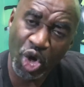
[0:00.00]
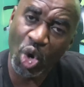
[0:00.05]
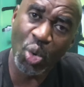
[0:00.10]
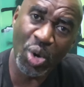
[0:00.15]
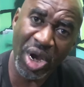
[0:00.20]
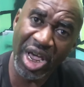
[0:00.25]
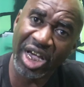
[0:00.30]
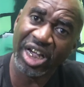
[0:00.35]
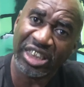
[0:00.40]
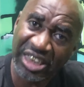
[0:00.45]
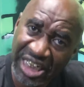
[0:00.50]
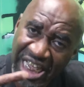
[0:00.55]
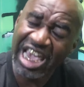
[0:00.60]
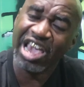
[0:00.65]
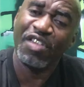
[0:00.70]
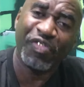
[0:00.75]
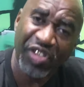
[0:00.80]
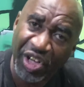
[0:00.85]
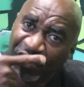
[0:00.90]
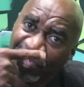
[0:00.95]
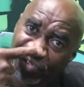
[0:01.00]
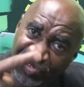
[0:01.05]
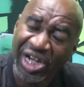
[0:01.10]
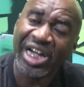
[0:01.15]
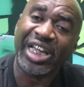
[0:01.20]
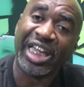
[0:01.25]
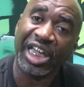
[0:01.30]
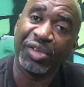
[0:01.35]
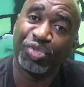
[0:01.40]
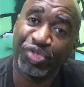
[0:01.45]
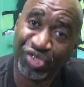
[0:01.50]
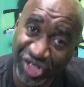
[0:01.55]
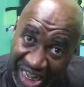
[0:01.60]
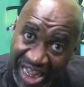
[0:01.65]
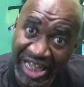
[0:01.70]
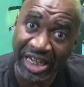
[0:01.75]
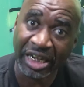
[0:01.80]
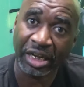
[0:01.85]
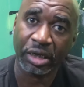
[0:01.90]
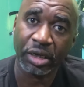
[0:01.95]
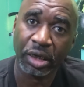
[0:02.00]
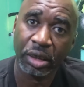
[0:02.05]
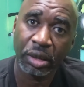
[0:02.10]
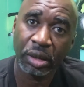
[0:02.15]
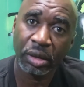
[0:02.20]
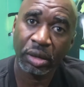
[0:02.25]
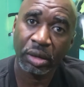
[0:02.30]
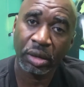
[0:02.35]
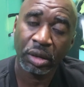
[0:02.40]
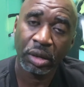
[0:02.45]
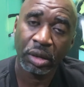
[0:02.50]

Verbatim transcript: Do you niggas even fucking think?